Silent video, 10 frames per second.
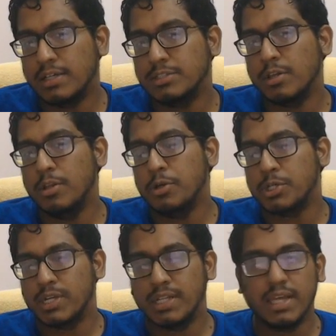
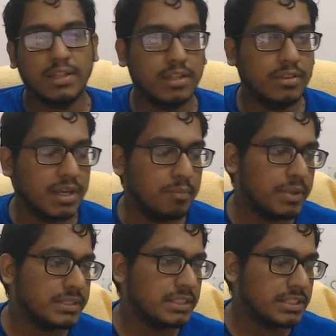solution than the three
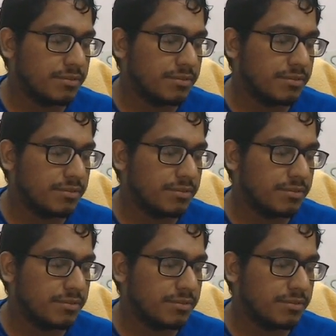puzzles